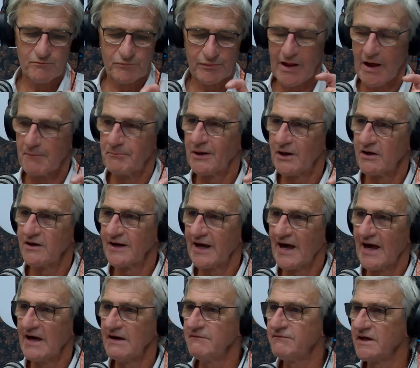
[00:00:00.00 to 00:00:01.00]
apply a
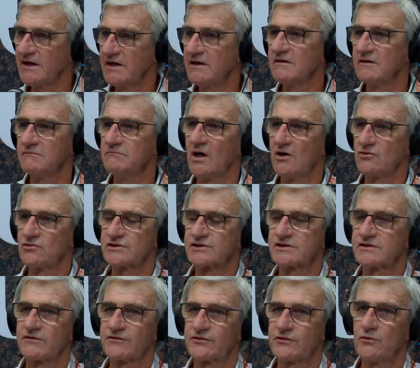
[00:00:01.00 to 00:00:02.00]
heavy
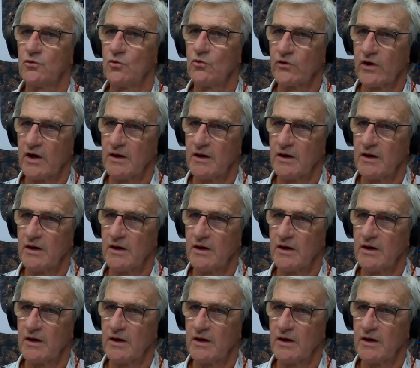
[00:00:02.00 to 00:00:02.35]
mulch through all